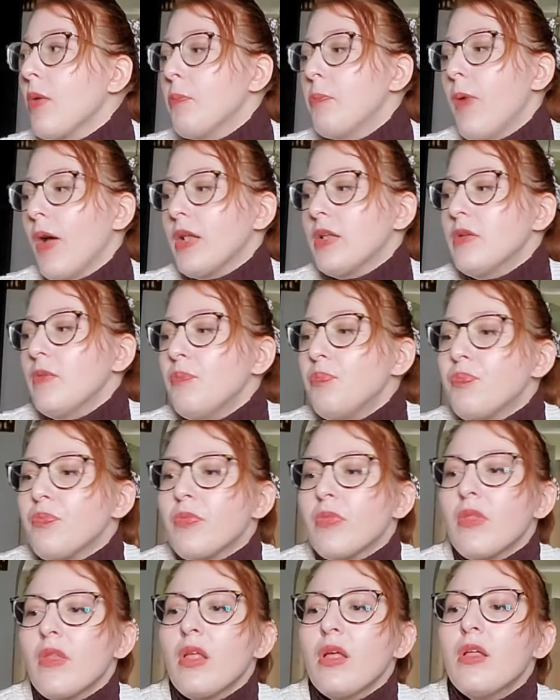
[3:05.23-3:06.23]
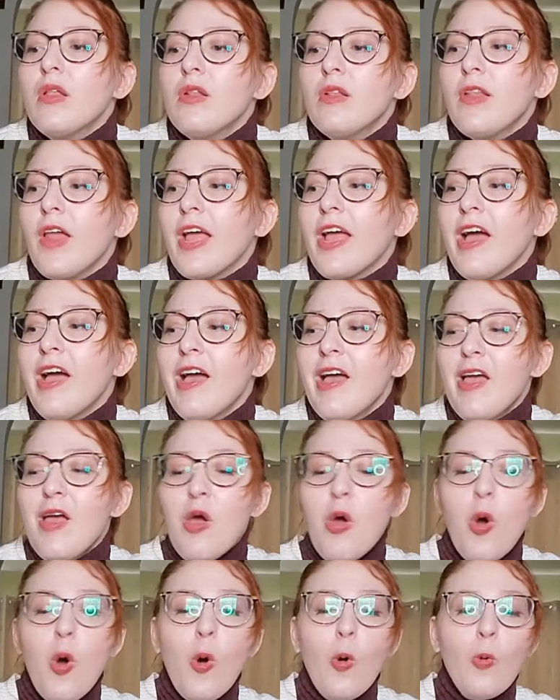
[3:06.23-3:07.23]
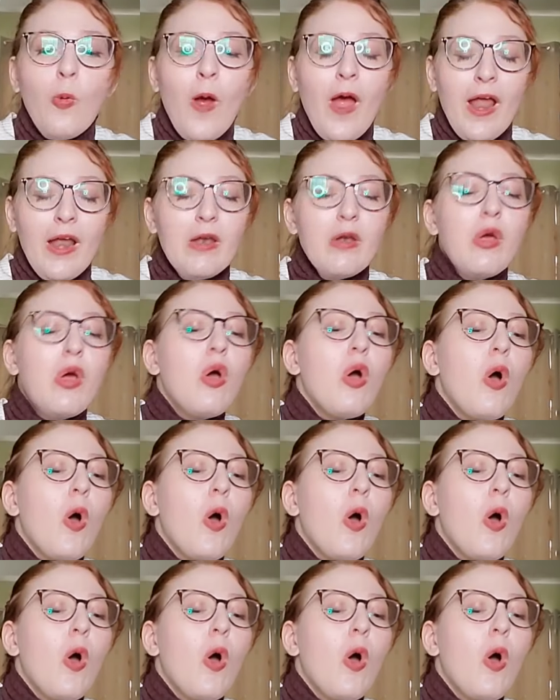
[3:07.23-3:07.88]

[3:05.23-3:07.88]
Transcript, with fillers: But, like, when,